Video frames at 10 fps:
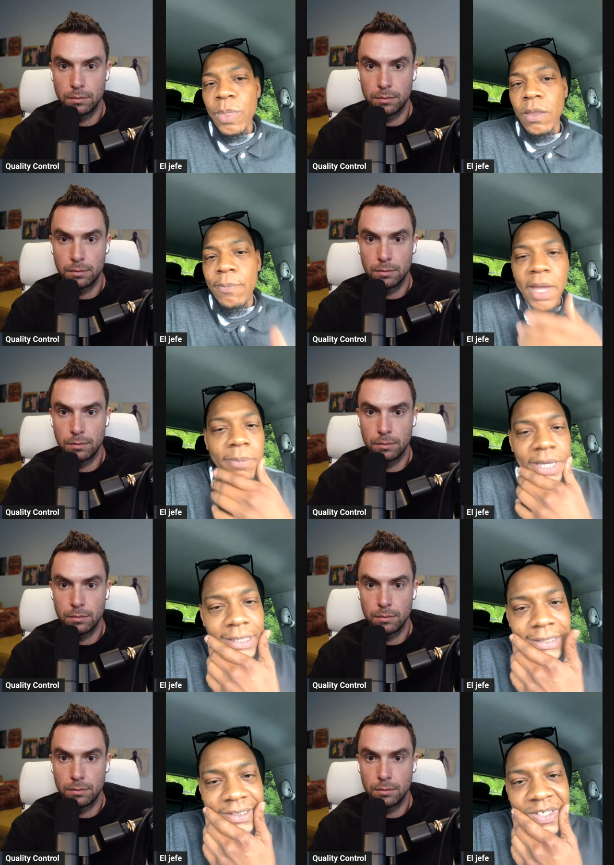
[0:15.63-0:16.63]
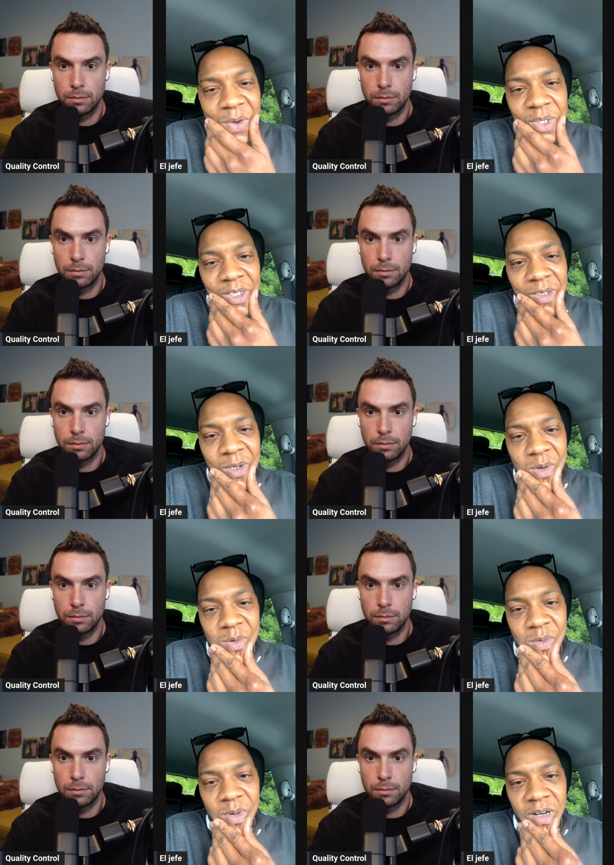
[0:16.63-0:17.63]
Speaker 1: maybe he doesn't know what to
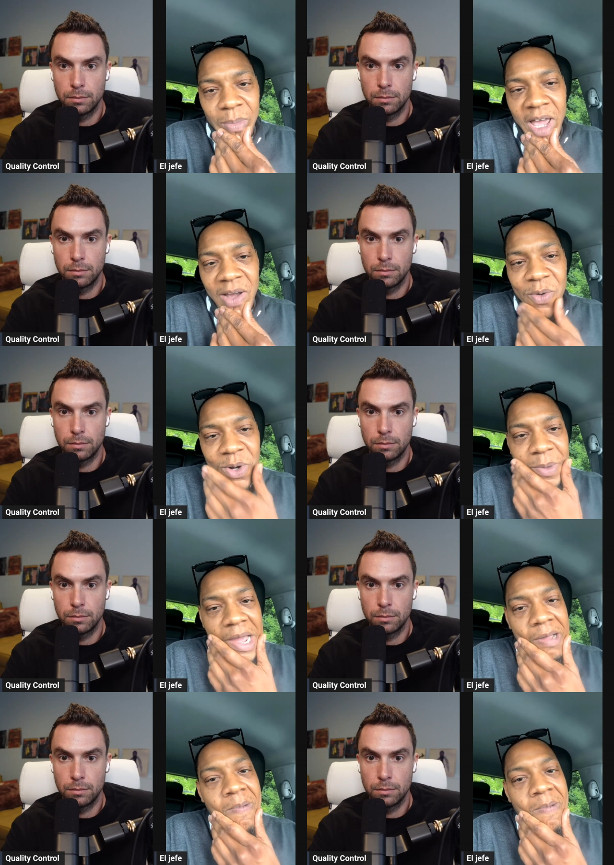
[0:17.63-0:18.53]
do with a black quarterback.